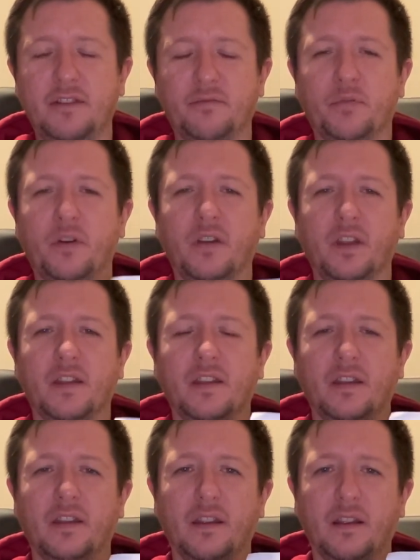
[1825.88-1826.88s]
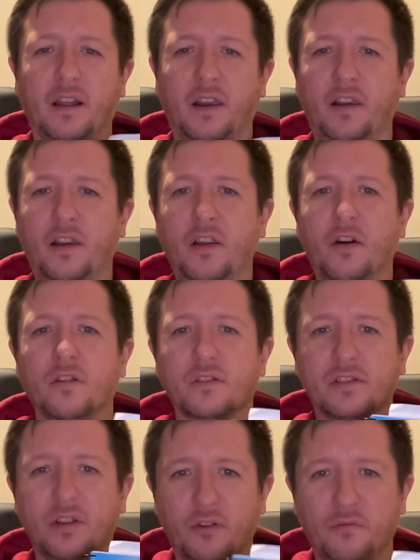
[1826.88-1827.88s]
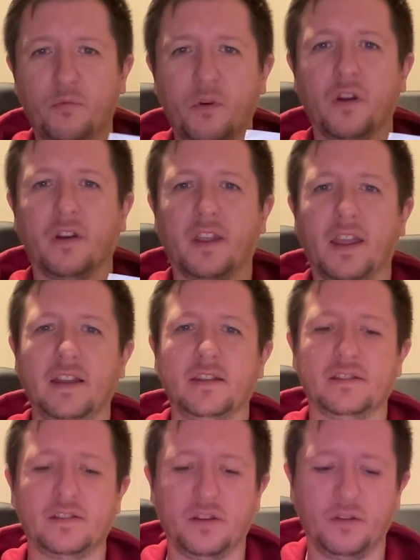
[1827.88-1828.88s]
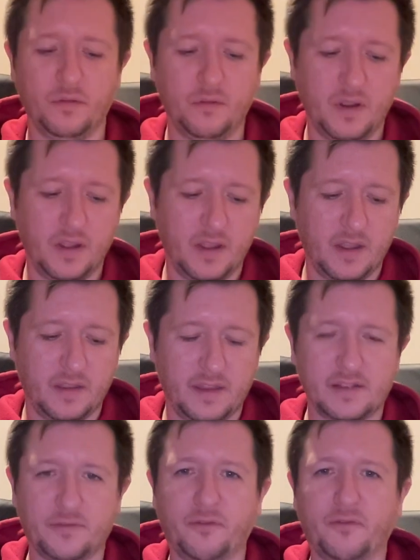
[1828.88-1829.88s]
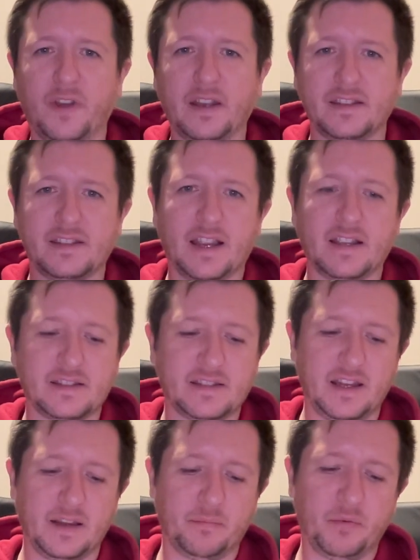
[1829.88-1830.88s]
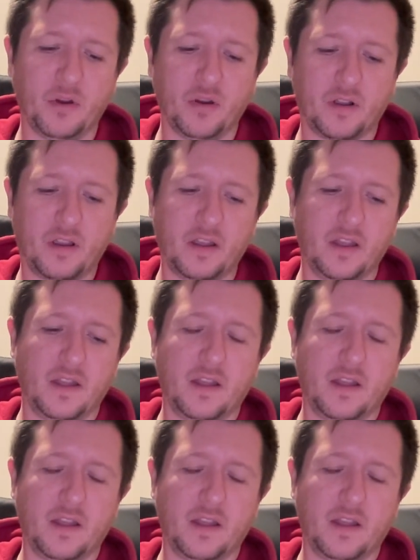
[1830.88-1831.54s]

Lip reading: put a lot of work into this fantastic book,